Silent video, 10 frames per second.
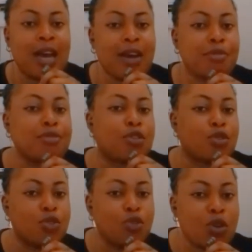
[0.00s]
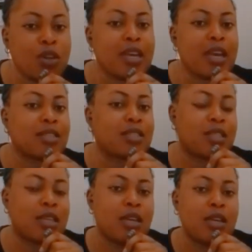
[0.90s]
have the youngest
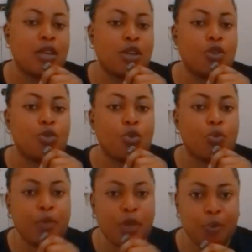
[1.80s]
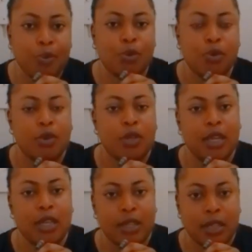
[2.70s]
people
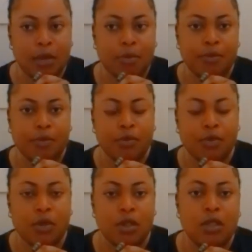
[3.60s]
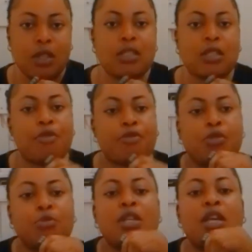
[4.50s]
in them. Let's say
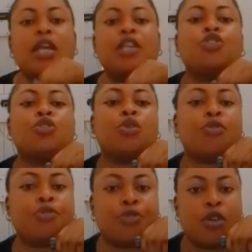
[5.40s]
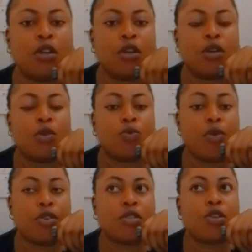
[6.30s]
from the age of,
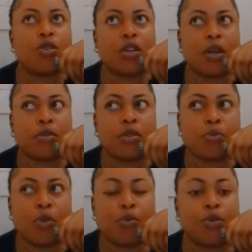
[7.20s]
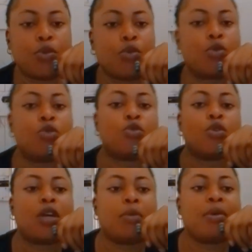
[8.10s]
when you say youngest people, you
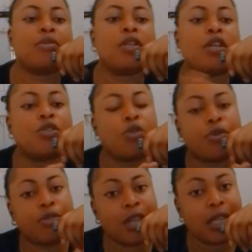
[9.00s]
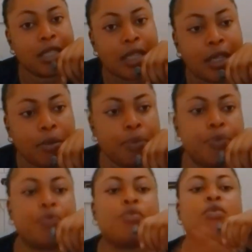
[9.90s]
talk about the age of 13
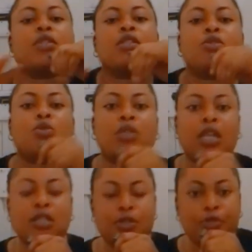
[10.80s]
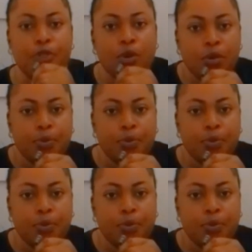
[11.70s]
to 34.